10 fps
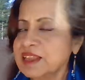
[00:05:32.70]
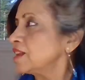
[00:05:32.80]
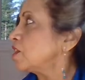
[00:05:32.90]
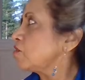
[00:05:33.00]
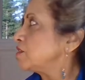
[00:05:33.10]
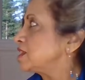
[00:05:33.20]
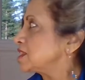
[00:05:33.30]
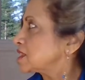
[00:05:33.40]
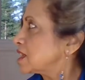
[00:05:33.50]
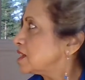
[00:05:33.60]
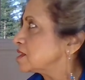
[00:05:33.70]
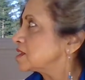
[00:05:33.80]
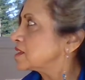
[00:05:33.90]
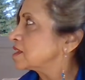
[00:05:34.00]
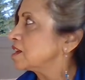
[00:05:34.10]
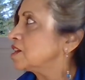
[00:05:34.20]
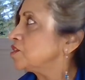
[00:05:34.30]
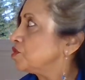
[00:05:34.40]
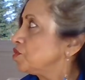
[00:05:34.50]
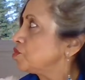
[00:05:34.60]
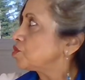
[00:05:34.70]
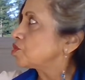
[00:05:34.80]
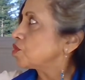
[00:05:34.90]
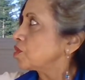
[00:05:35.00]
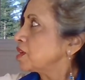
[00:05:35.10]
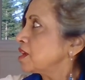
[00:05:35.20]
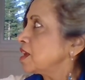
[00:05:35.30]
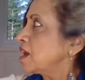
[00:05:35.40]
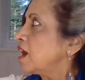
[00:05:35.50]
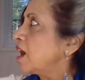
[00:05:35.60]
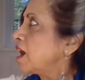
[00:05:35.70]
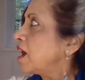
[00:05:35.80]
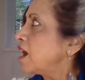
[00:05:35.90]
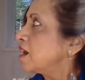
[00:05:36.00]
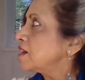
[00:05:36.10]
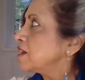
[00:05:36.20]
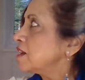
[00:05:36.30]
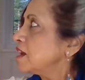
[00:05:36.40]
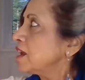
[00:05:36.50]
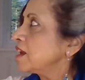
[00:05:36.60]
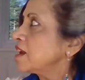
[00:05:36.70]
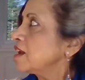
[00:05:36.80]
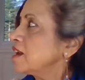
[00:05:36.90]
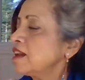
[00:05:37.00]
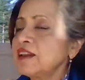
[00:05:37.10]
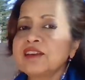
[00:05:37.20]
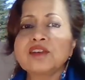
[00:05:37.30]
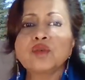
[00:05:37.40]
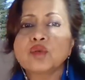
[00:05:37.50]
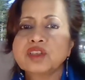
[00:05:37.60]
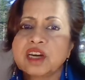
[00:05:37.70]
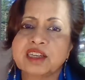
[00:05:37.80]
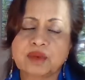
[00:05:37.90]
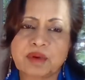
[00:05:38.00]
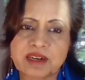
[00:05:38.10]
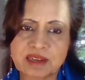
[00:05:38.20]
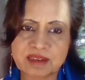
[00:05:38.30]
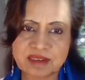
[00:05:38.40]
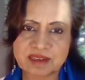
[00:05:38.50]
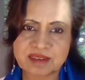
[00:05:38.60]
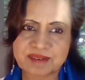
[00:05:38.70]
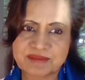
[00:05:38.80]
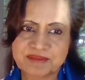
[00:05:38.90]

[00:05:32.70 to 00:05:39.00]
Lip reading: Now we discussed neutron are no charge particles.